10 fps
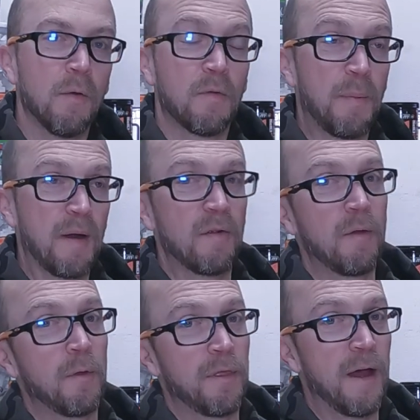especially
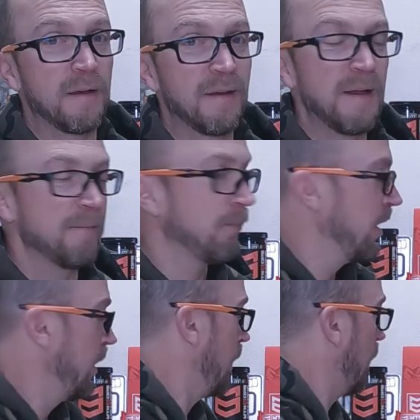with hunting,
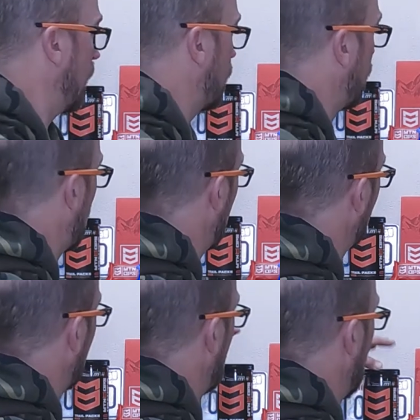is
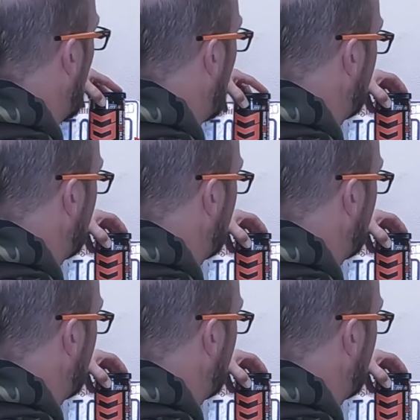um, I